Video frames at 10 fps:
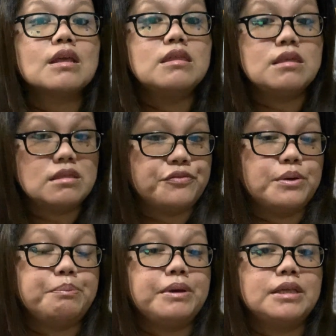then the
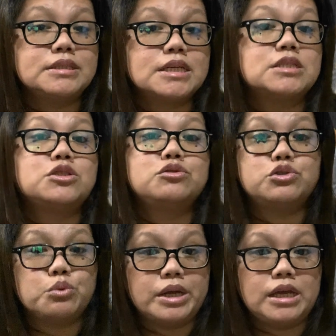Philippines has
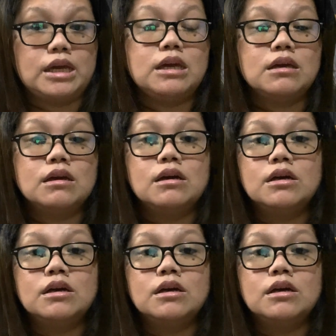220.